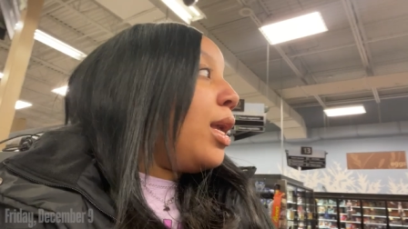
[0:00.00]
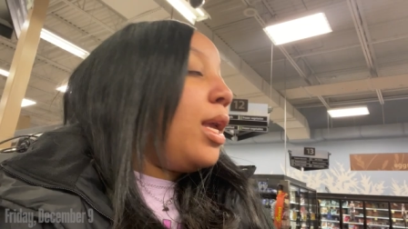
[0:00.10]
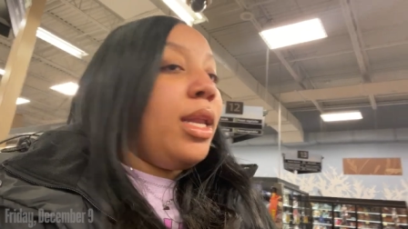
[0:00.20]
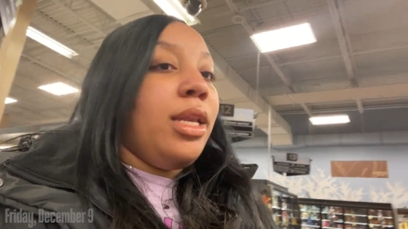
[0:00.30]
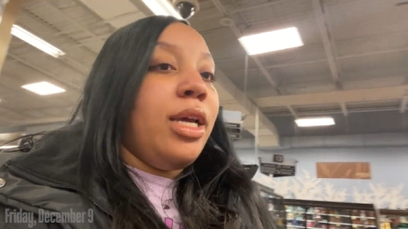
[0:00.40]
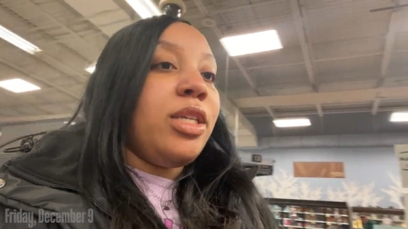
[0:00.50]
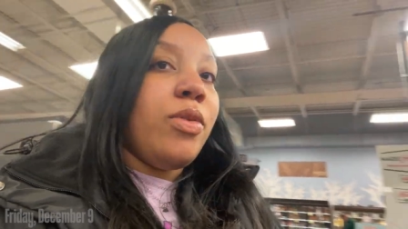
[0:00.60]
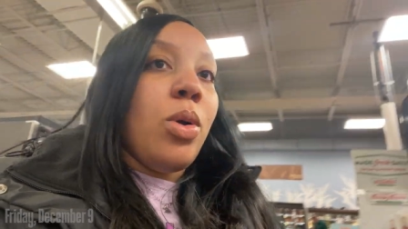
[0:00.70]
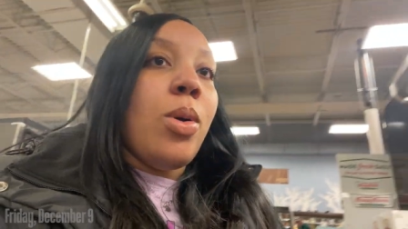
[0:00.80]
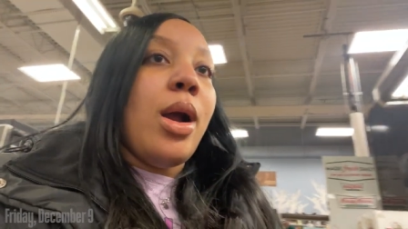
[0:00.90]
It doesn't
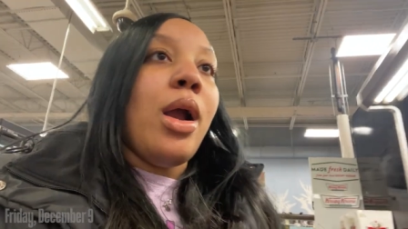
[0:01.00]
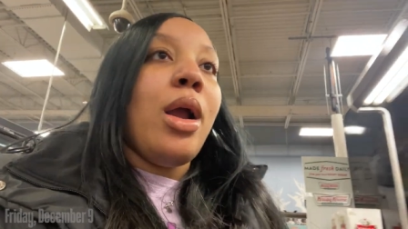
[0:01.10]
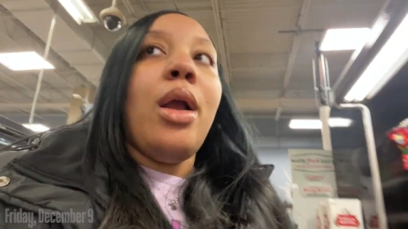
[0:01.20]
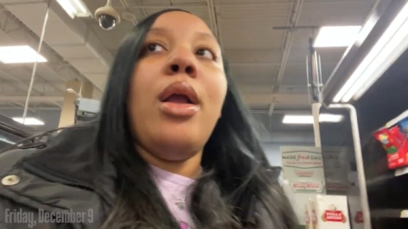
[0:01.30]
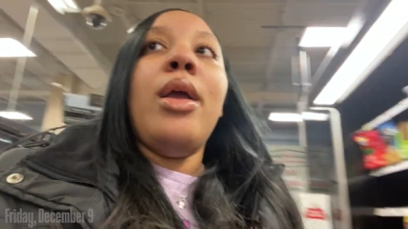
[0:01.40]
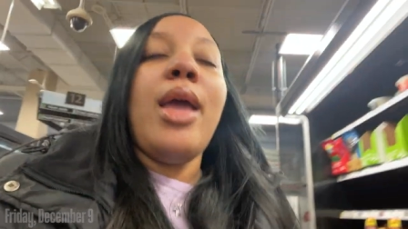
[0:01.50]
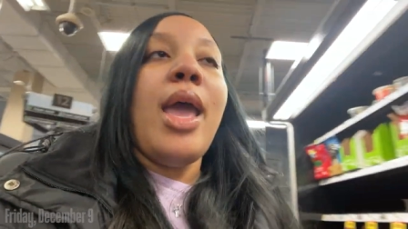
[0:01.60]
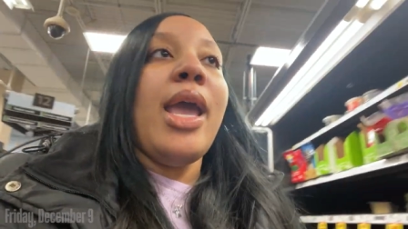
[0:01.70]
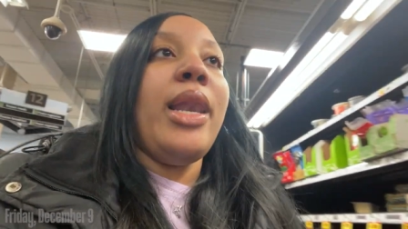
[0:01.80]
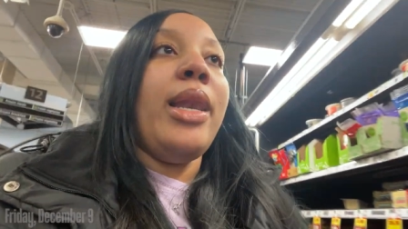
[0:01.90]
require
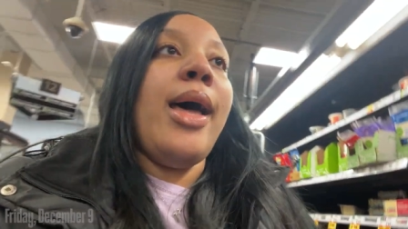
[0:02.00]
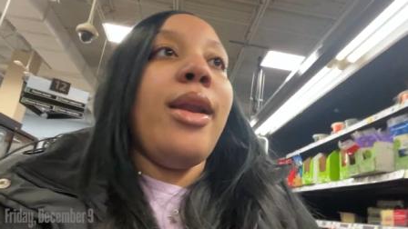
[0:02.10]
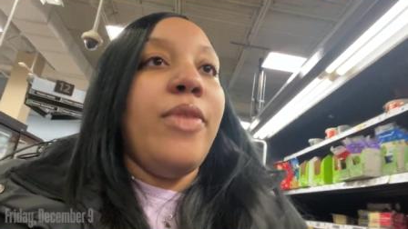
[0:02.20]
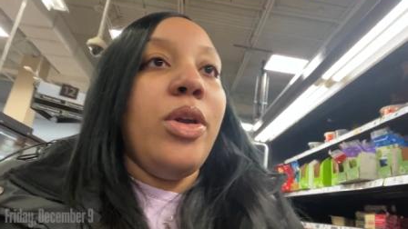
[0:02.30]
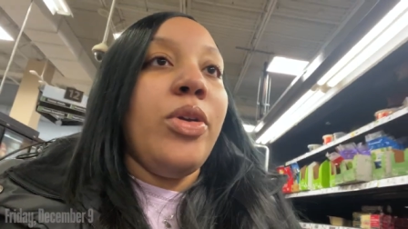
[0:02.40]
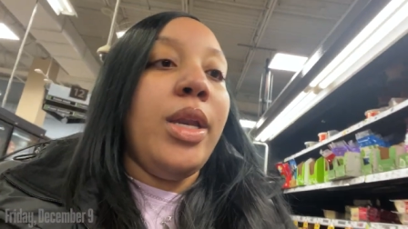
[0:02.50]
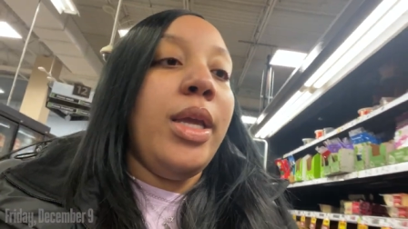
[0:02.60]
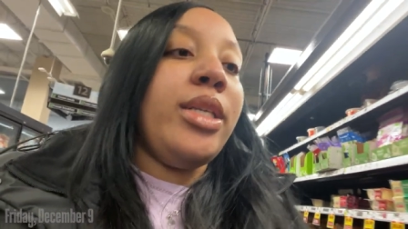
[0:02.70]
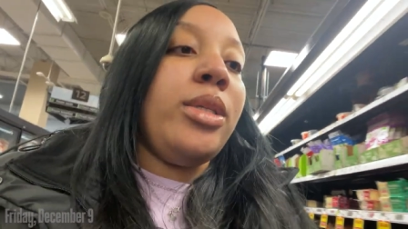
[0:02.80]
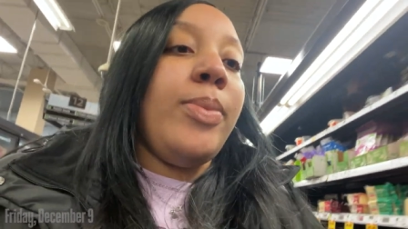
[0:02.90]
a lot of ingredients,